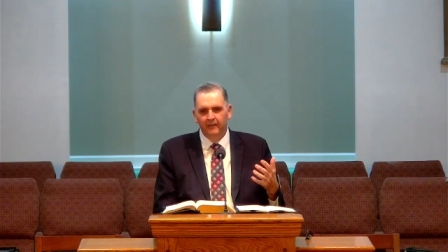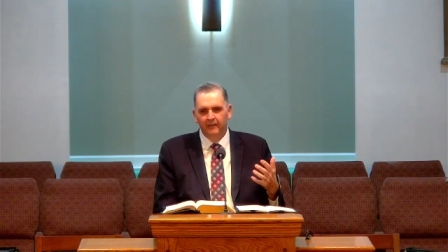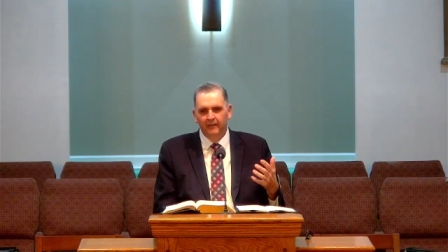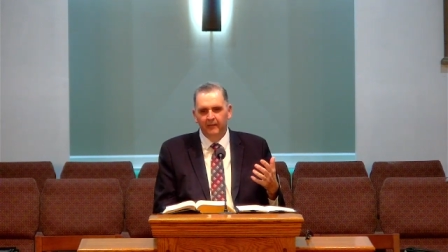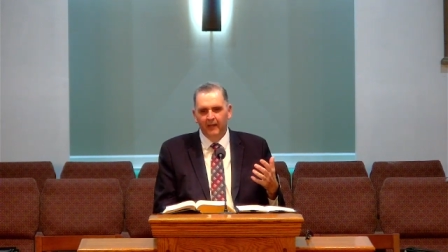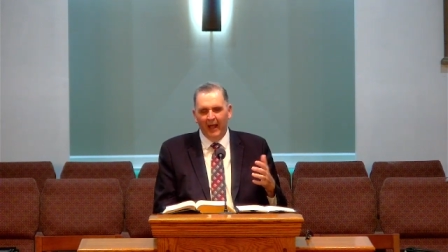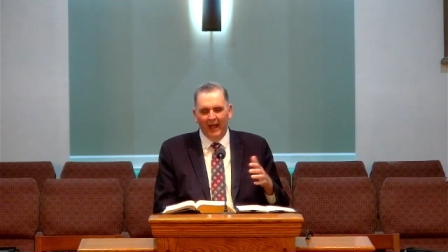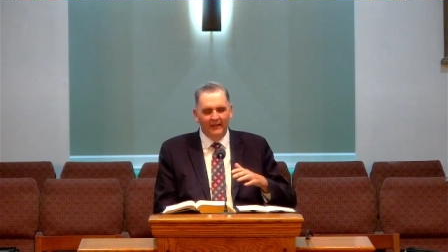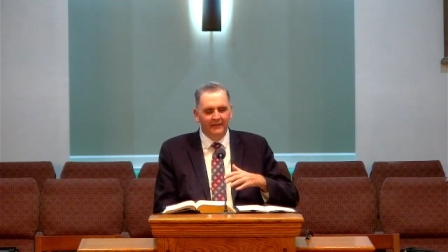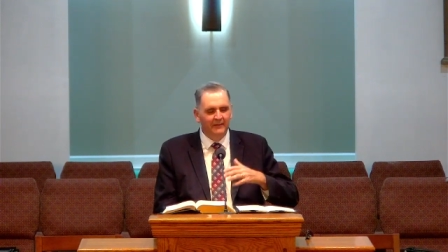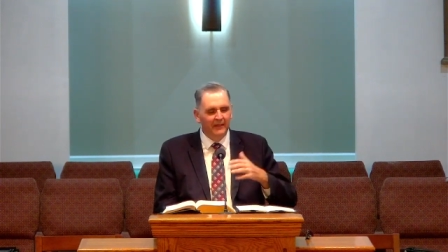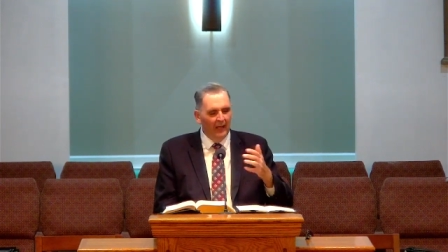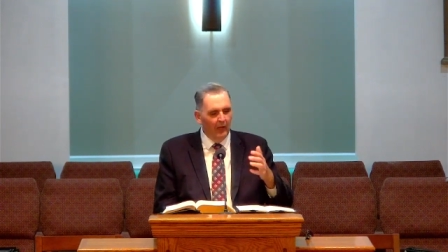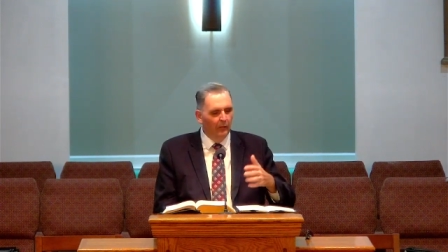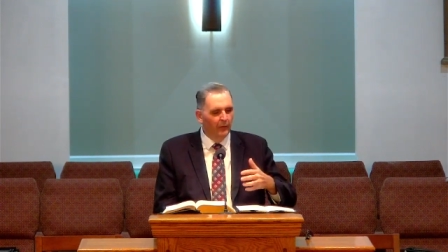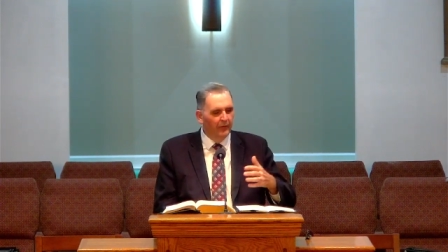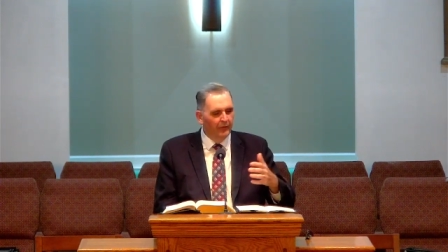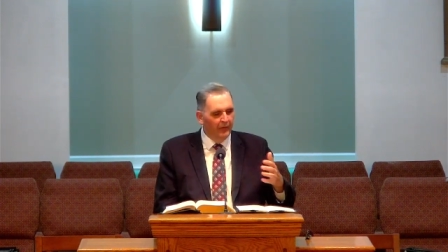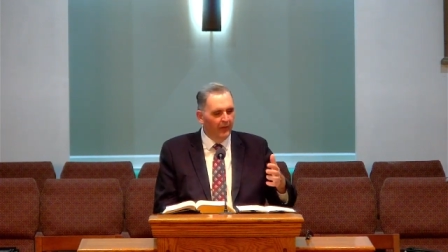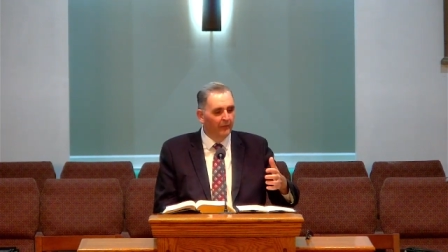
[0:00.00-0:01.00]
I dealt
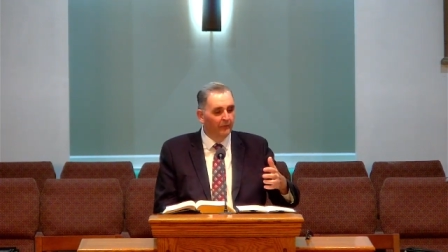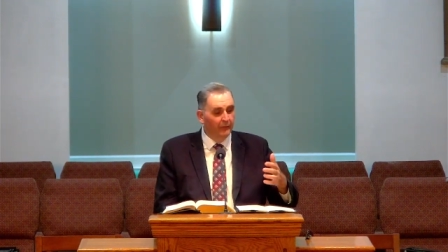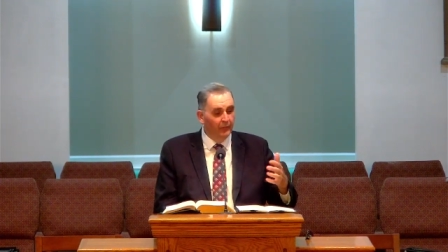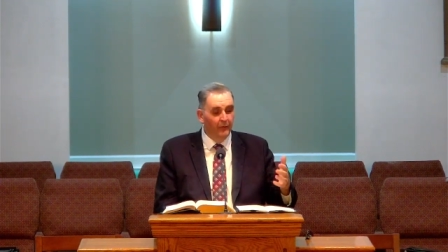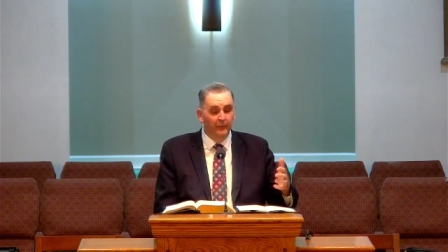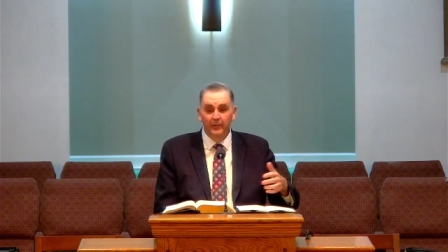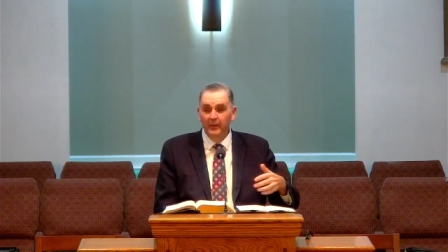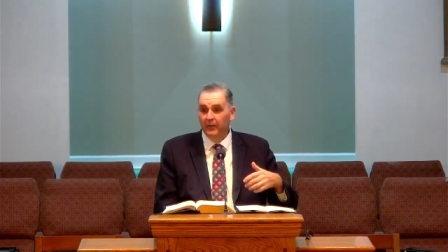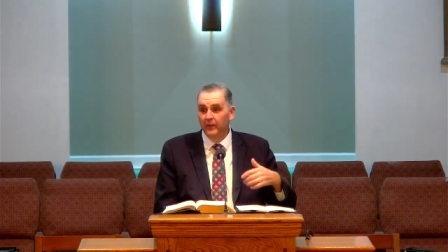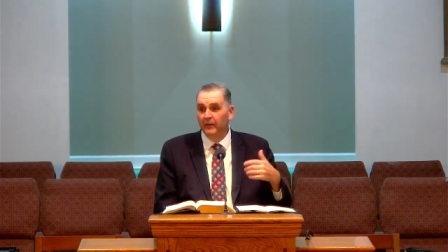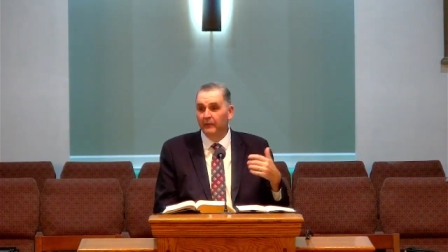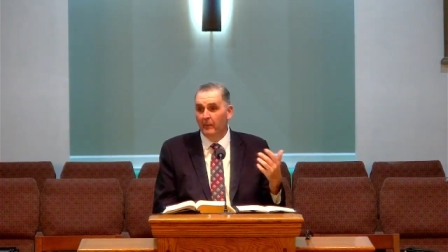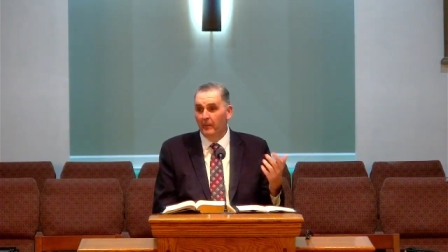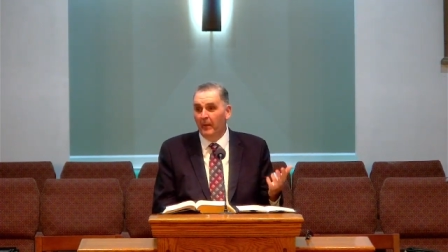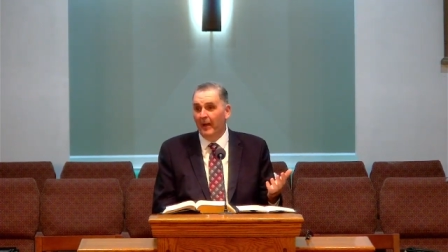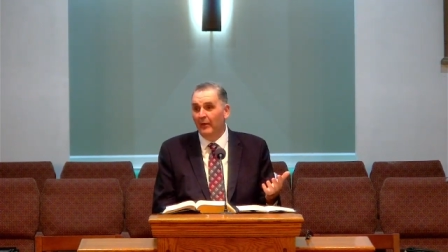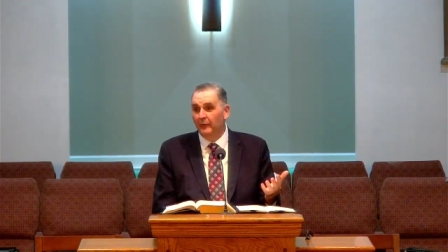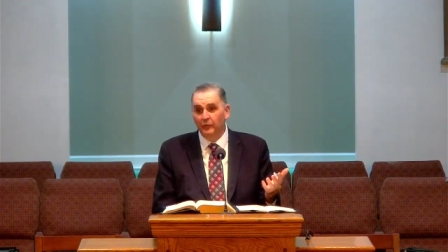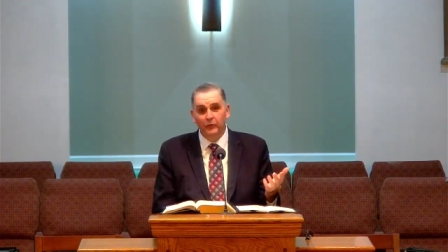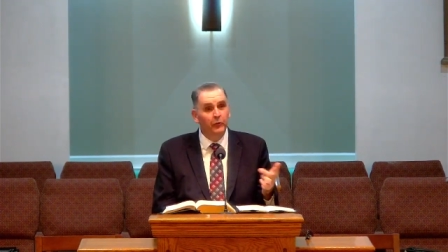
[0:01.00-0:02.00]
with him for a period of
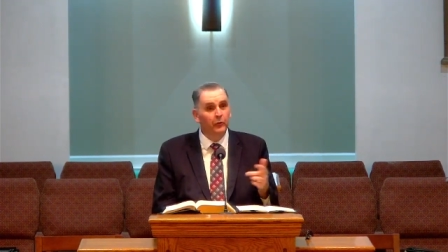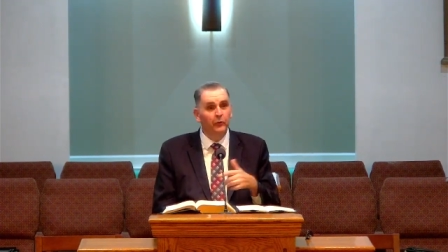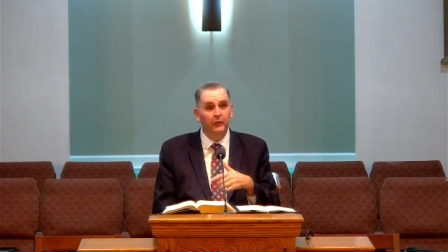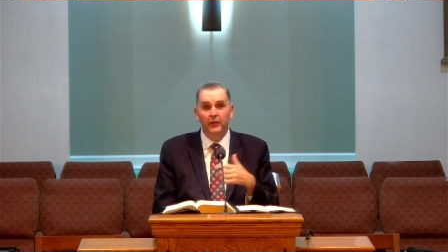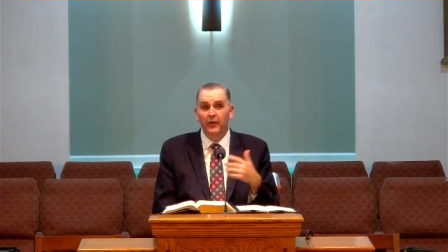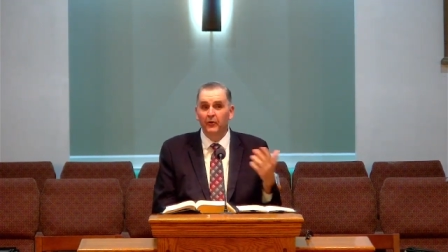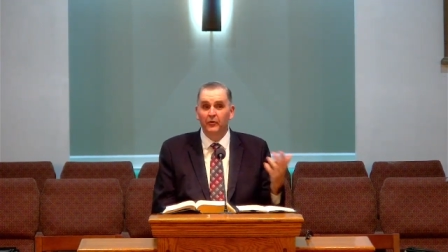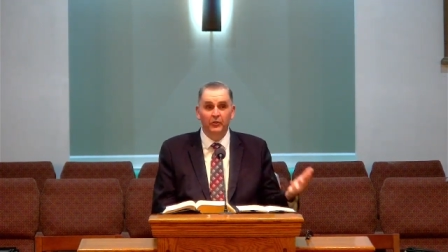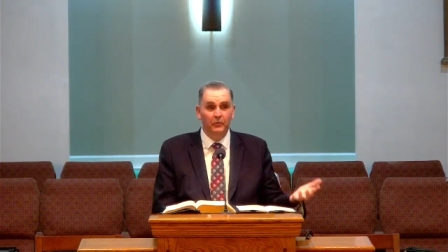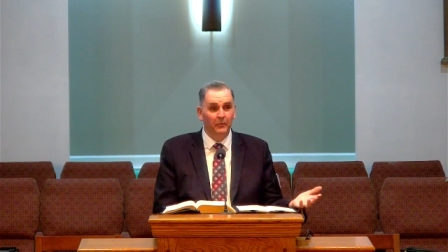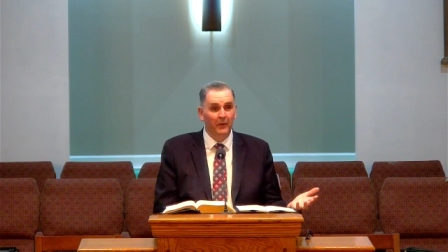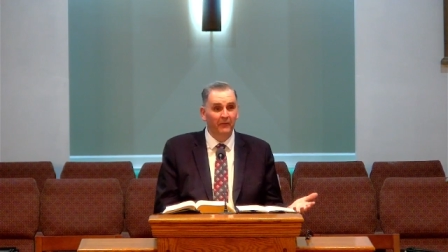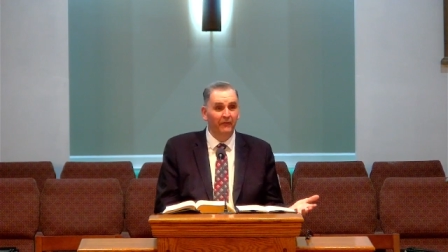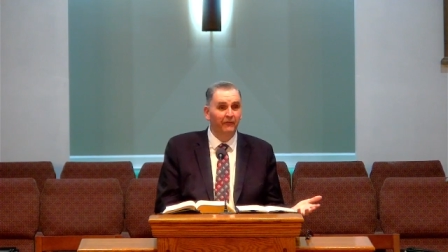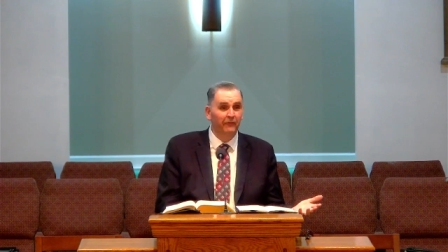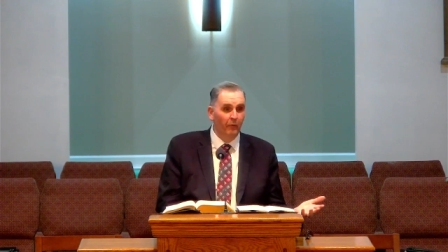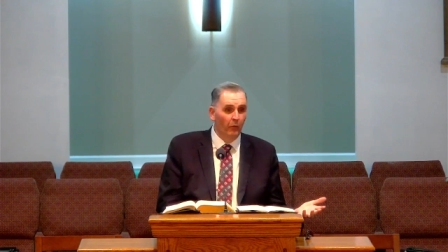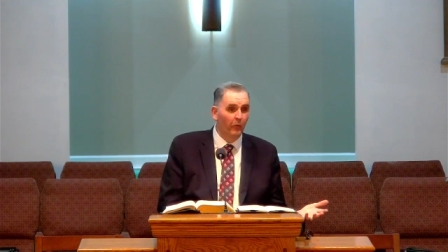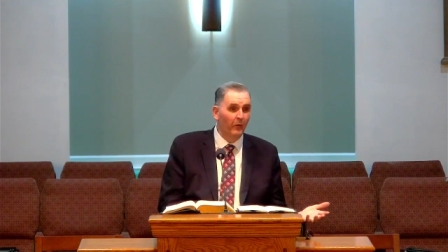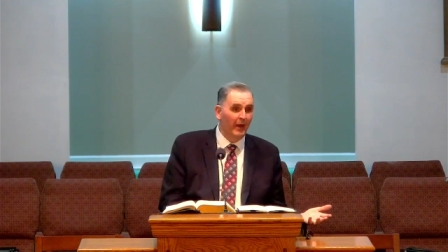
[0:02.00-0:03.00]
about two years
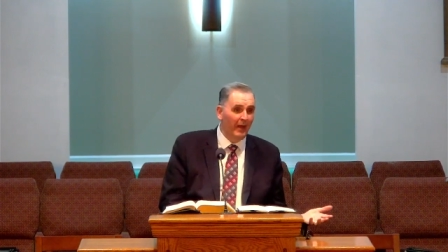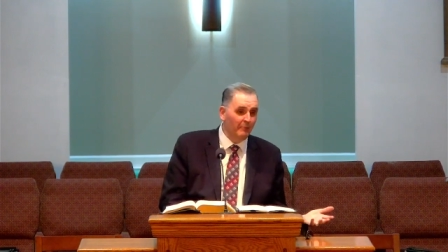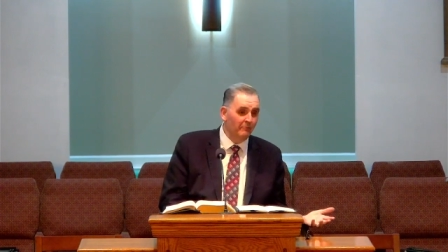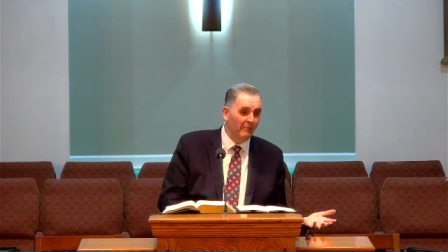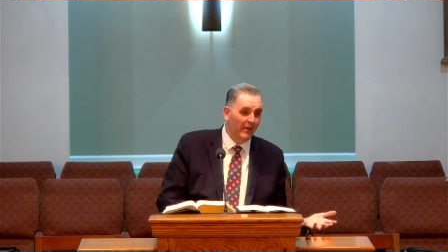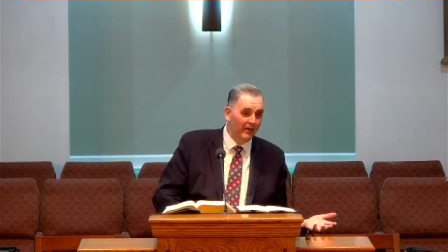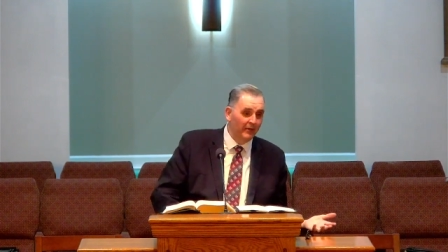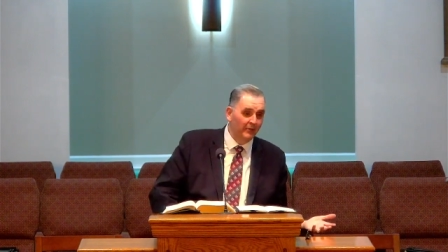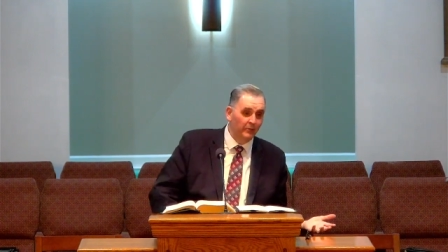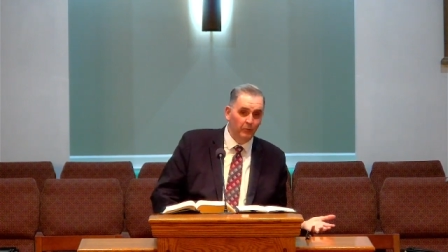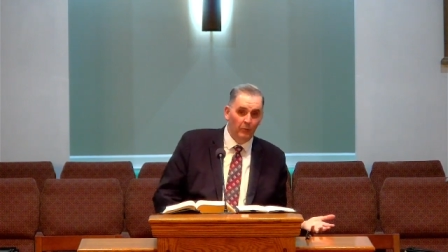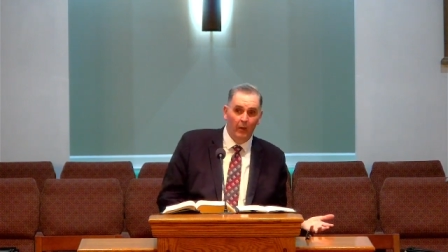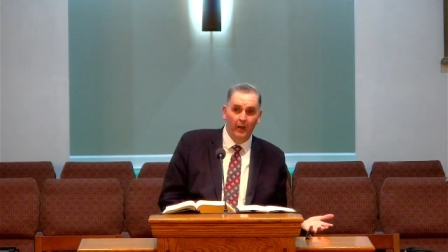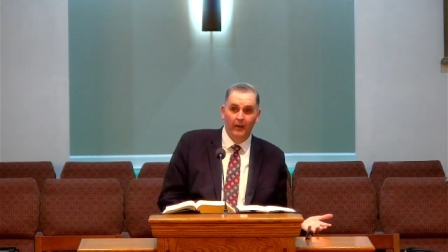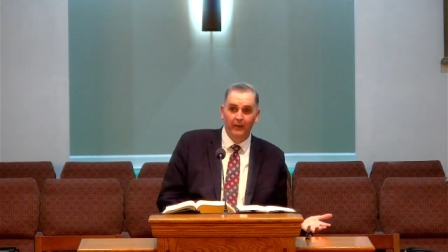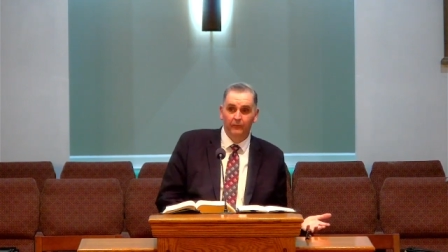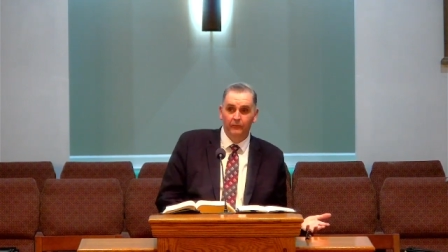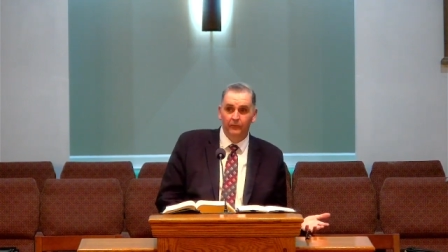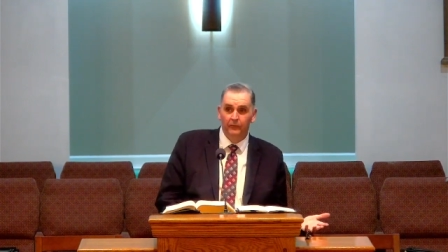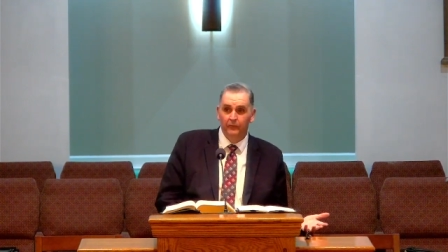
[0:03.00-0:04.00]
before I met his
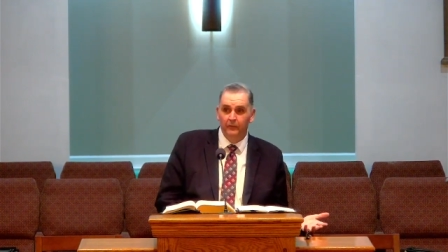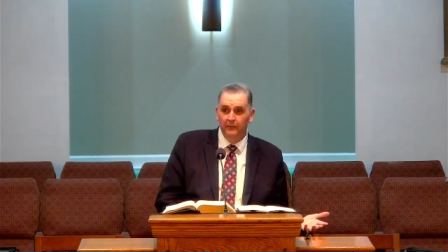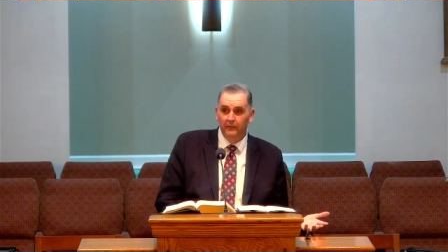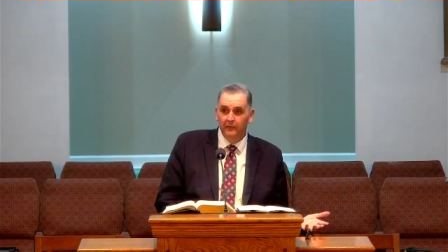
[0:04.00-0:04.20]
wife.